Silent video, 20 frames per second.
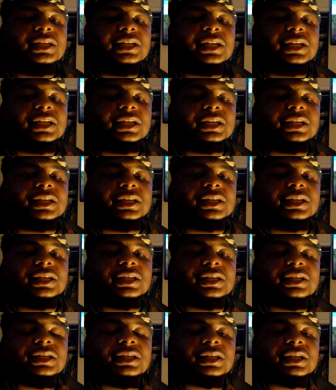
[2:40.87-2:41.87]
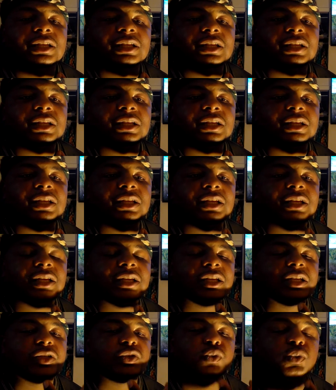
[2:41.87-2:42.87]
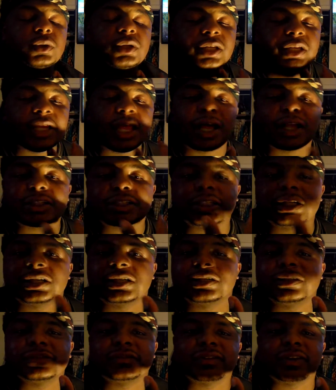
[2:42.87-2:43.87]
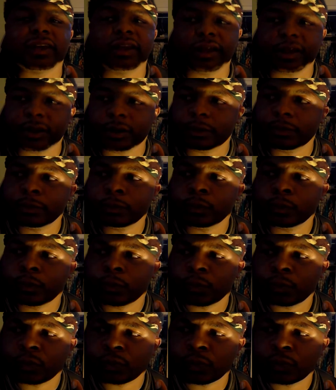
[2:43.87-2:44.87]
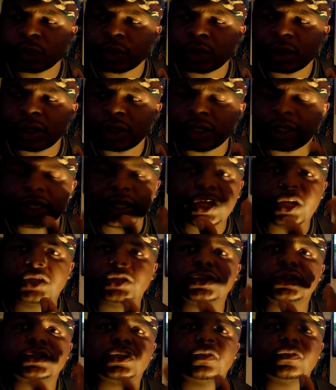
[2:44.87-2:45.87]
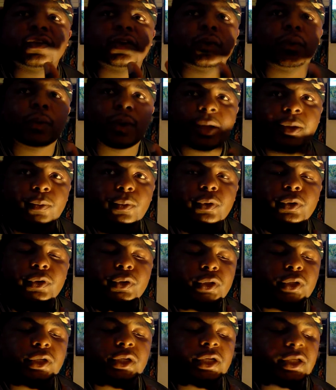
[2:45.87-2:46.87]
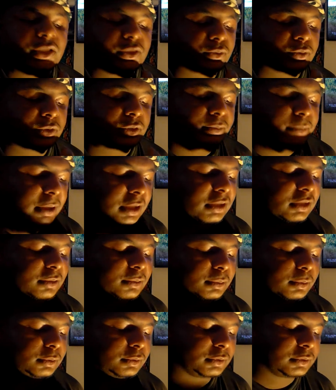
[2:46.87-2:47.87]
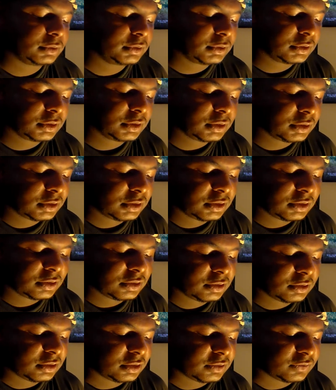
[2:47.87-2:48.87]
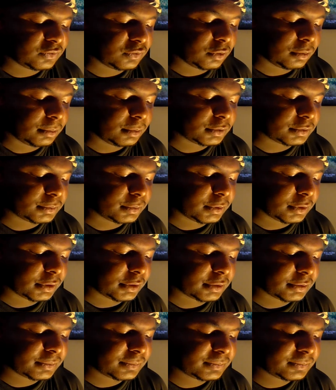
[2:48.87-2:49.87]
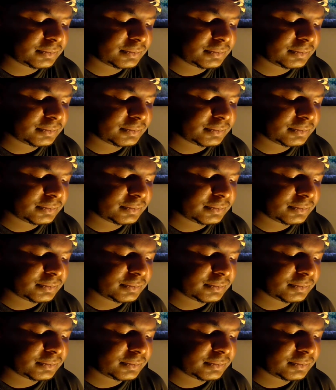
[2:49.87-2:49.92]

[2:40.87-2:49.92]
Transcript: that he's really down to earth and he carries himself in a way where it's respectable for the most part.